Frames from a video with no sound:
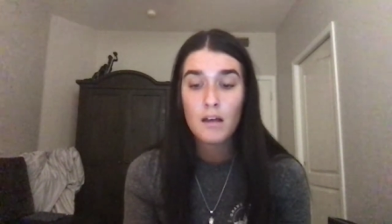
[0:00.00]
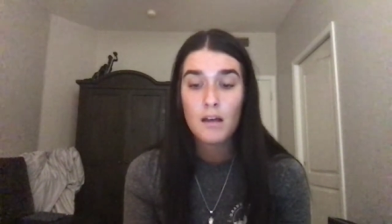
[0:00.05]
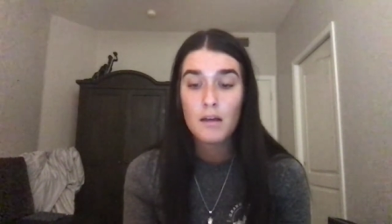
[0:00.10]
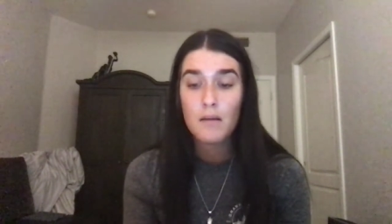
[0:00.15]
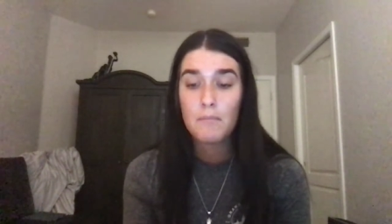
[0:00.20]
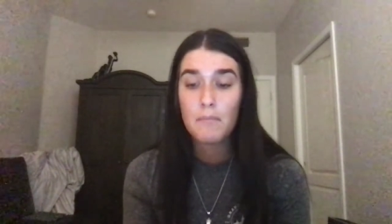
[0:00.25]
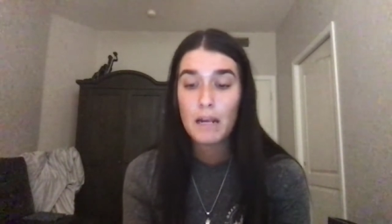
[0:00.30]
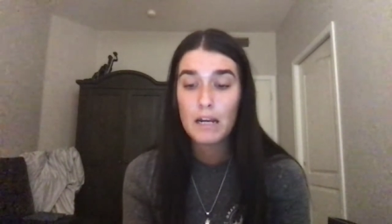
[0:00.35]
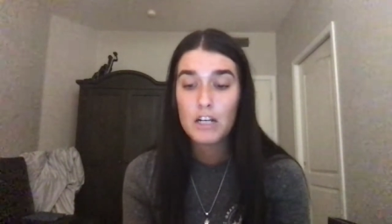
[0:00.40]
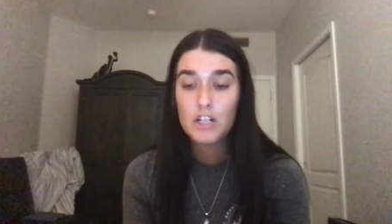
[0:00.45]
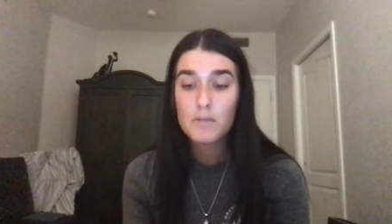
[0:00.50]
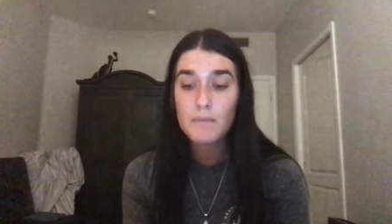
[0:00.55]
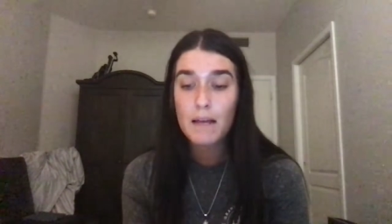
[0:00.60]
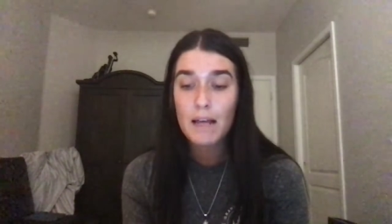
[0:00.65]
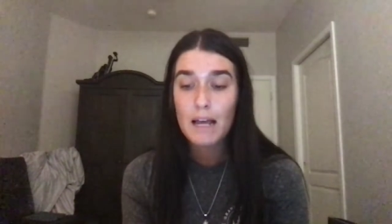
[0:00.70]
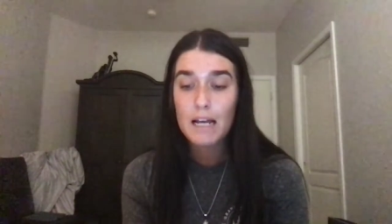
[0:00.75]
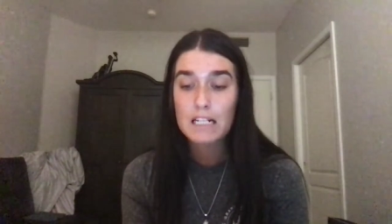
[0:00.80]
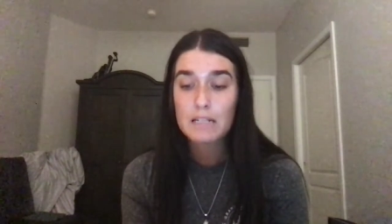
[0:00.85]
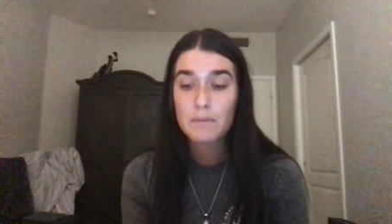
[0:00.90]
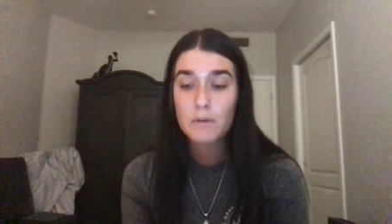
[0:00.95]
Management
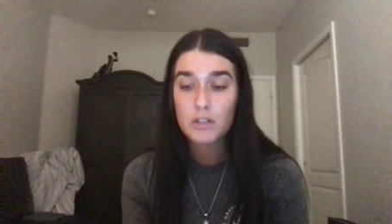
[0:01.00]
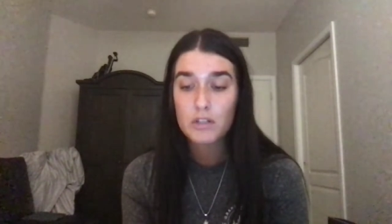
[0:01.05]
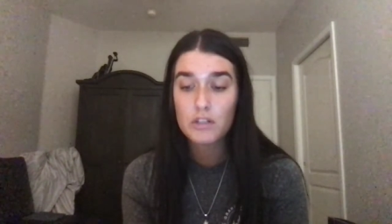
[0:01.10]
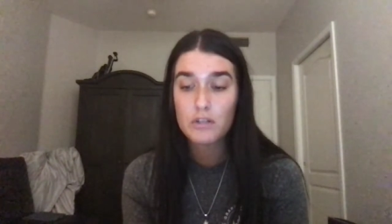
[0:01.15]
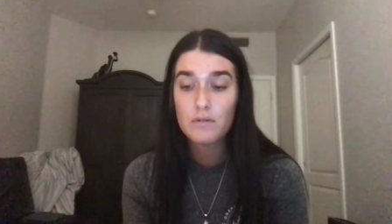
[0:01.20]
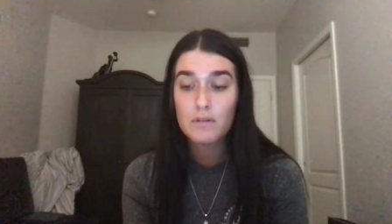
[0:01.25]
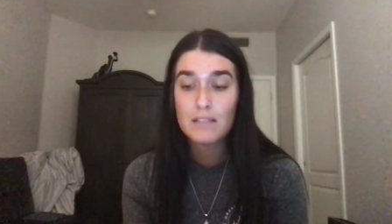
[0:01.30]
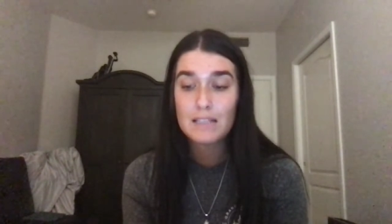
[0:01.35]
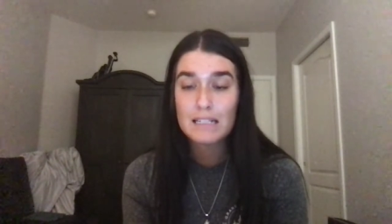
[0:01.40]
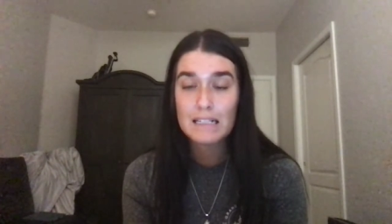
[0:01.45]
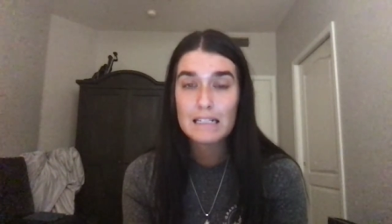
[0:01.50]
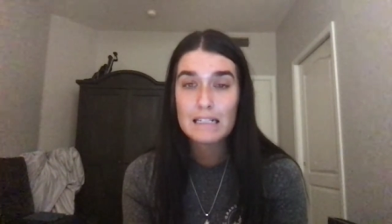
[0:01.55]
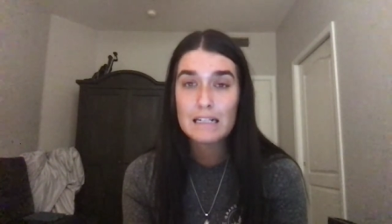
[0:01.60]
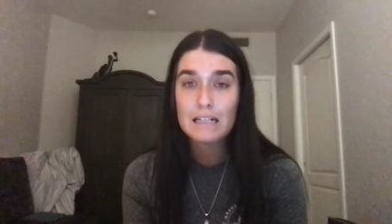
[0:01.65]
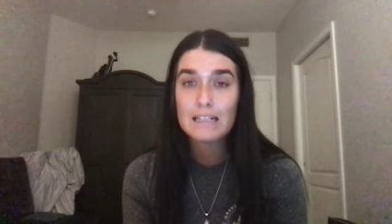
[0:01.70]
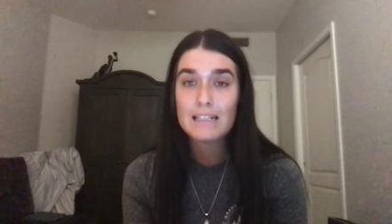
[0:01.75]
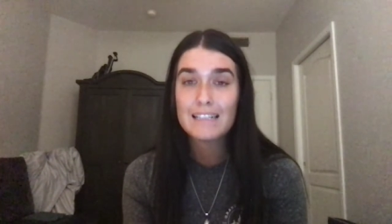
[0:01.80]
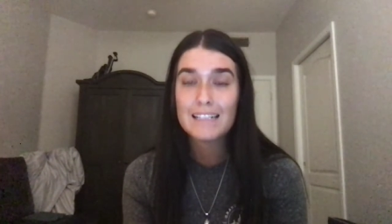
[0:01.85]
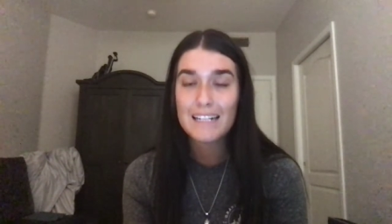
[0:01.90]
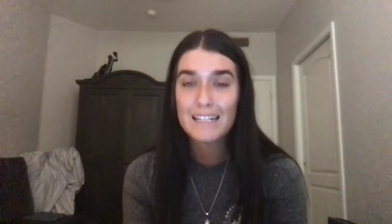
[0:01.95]
experts use
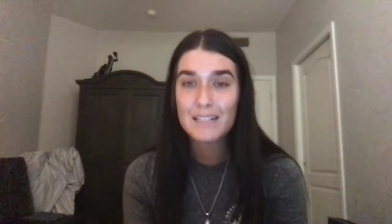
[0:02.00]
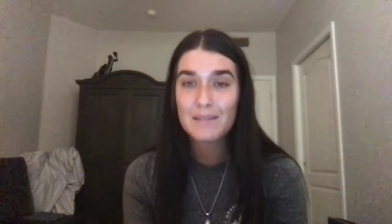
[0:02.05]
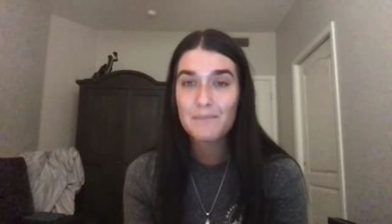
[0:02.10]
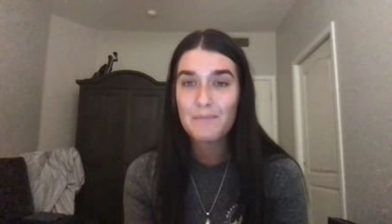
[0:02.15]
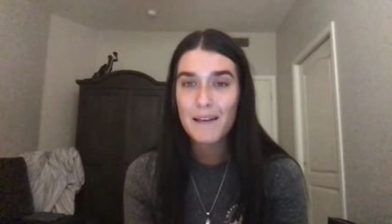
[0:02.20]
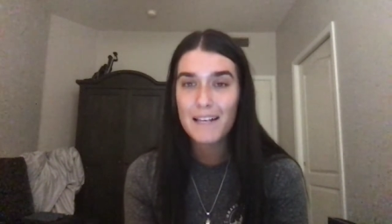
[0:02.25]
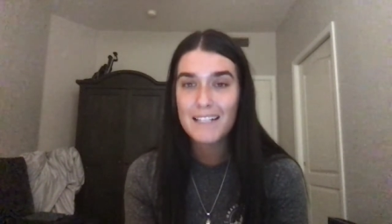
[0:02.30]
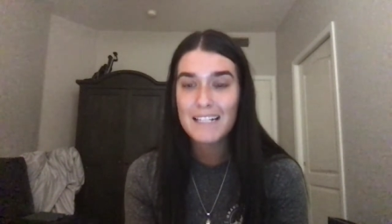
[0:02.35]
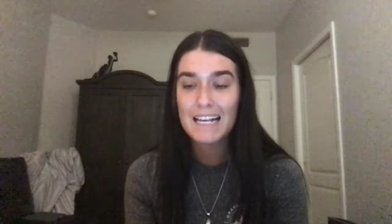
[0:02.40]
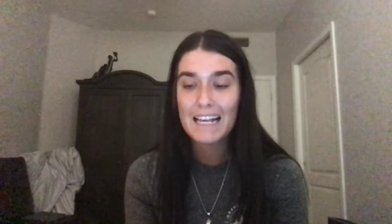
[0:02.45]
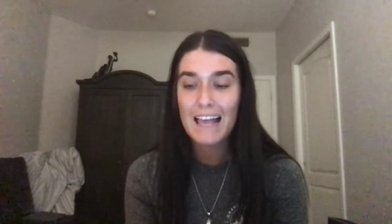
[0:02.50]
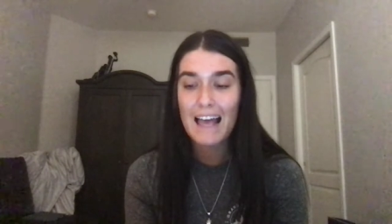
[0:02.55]
six basic